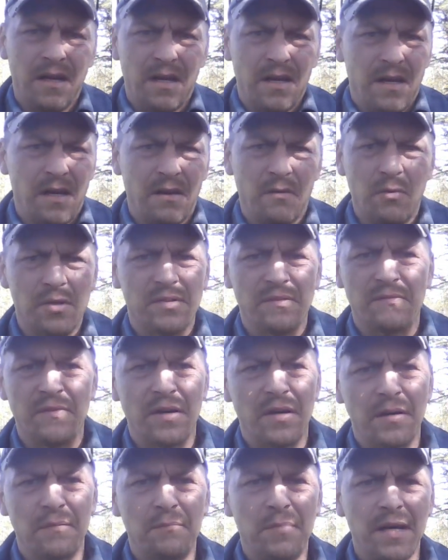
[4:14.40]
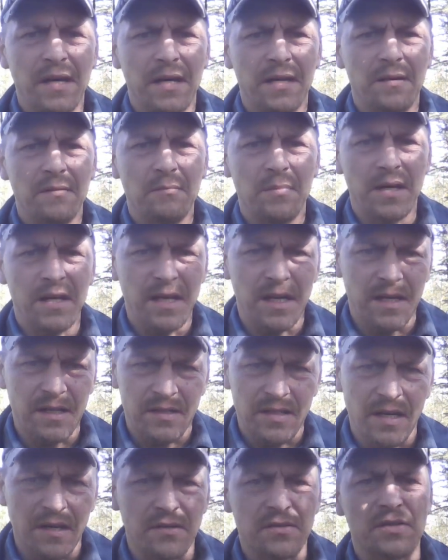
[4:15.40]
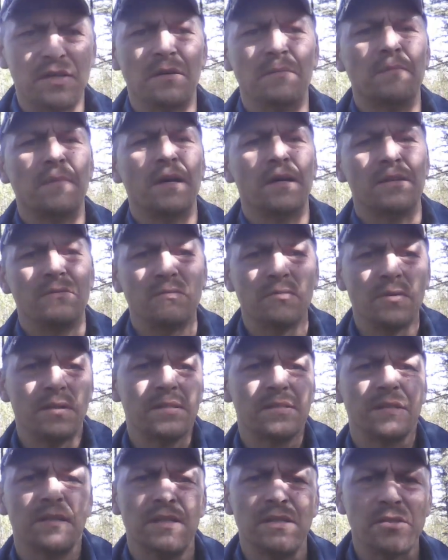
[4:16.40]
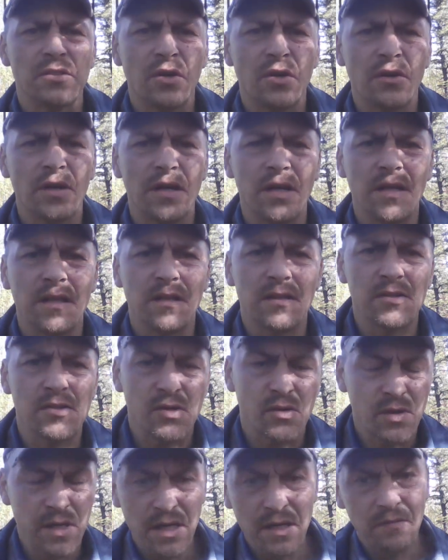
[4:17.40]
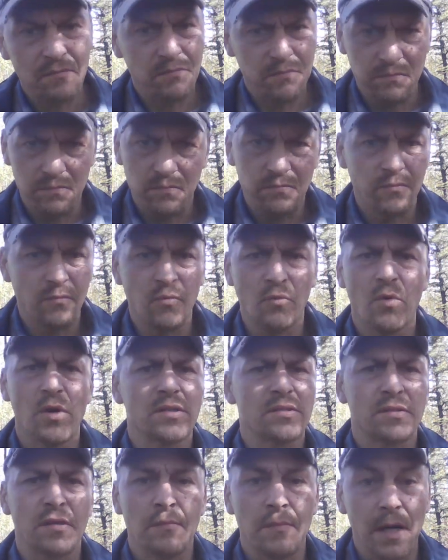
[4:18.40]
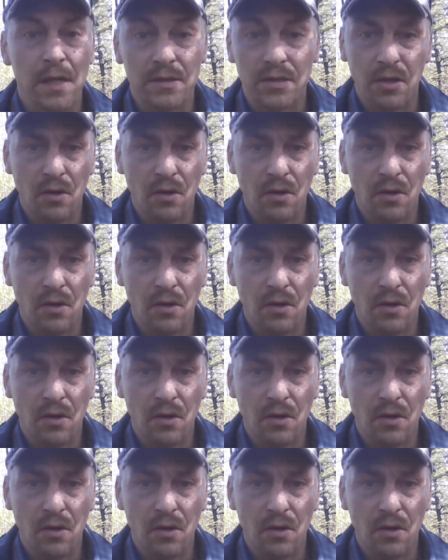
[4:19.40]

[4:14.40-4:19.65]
It wasn't very big, but he could tell something had recently scurried in there. So he wasn't about to